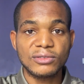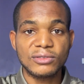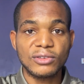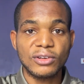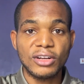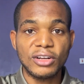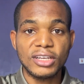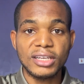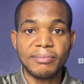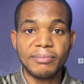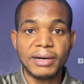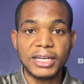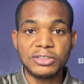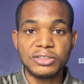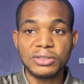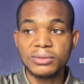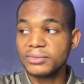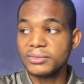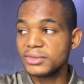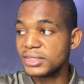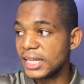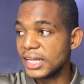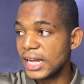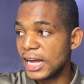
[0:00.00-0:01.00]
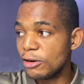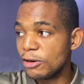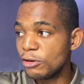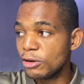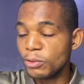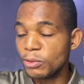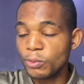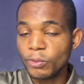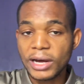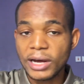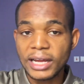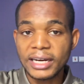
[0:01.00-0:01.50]
all the bathrooms are
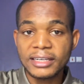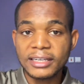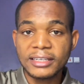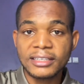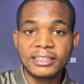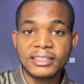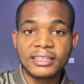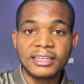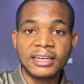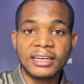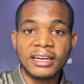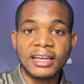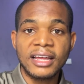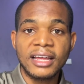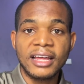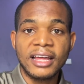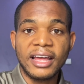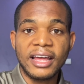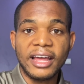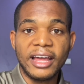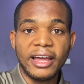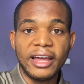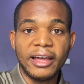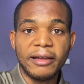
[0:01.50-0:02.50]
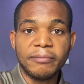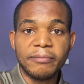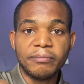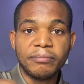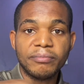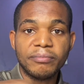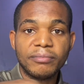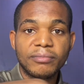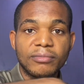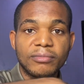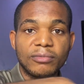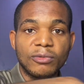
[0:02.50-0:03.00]
on one
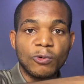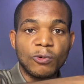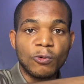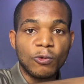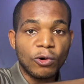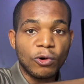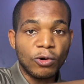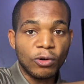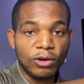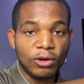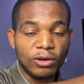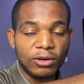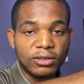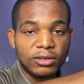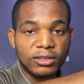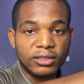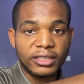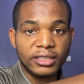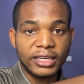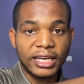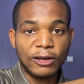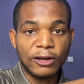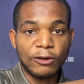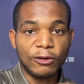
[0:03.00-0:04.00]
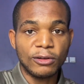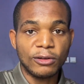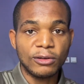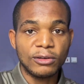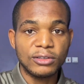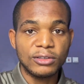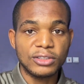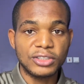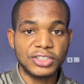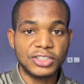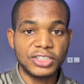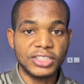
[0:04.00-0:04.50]
wall. They're all